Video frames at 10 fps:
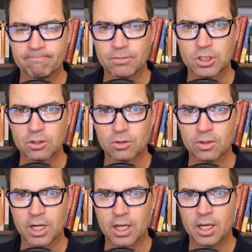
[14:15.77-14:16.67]
So
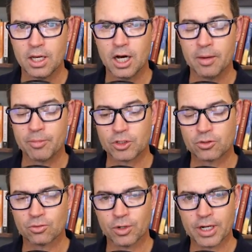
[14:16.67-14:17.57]
up and to
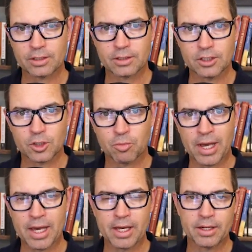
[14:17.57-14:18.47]
the right is
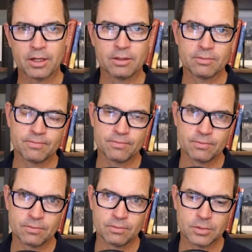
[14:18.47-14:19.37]
bad,
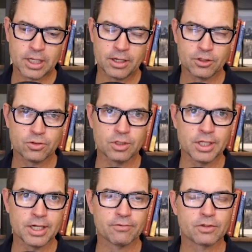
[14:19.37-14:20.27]
down and to the
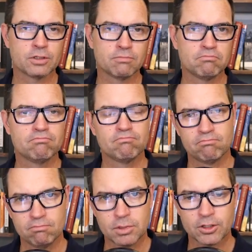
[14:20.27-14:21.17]
left,
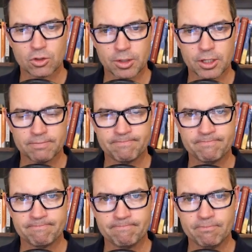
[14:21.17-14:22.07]
not so bad,
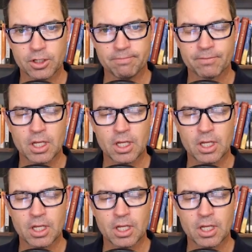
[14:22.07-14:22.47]
right?